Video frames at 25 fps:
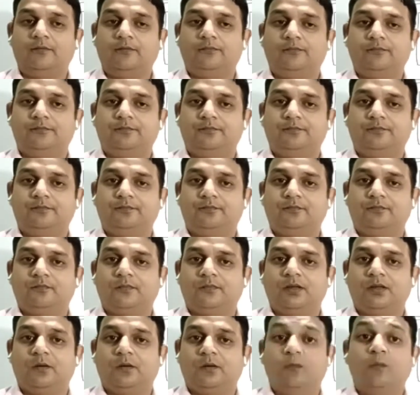Now,
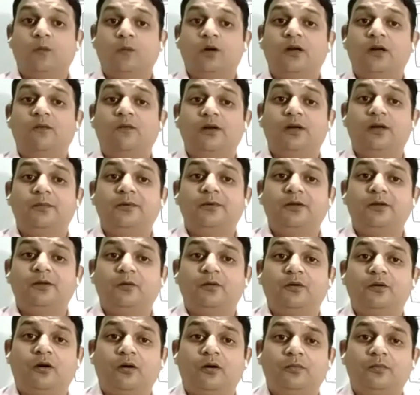what will
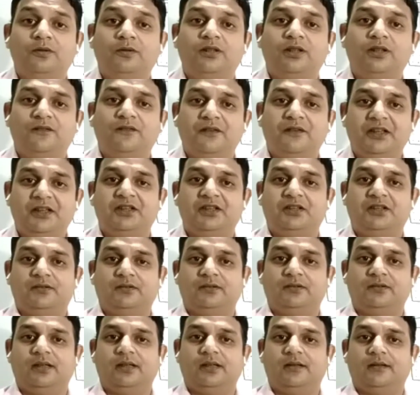be your
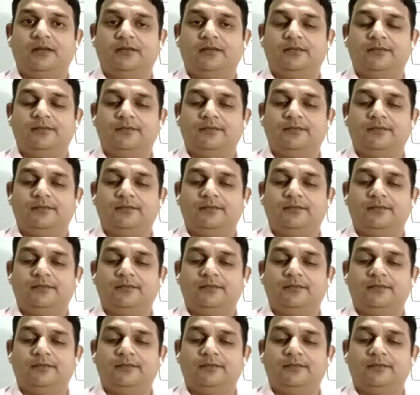observation?